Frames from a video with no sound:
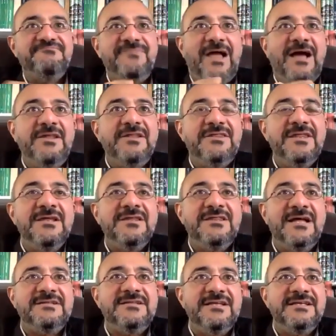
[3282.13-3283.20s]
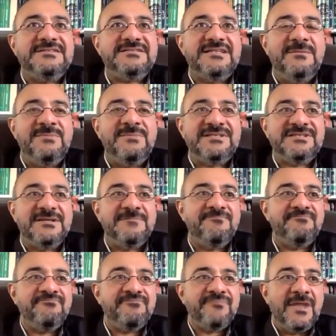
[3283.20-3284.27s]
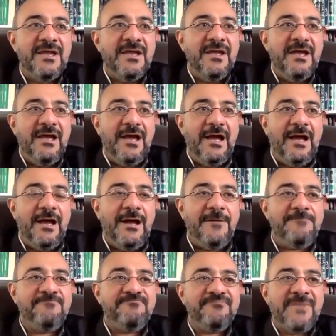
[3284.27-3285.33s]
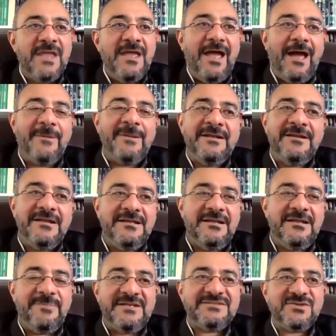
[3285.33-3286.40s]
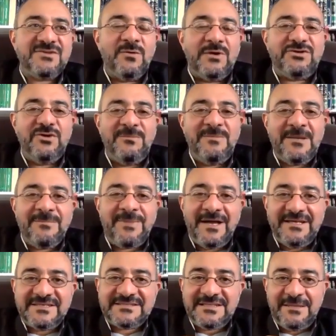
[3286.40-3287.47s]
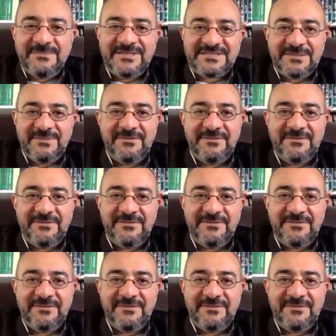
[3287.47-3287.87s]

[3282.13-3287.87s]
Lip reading: I think that Islamism, it depends on what you mean by Islamism.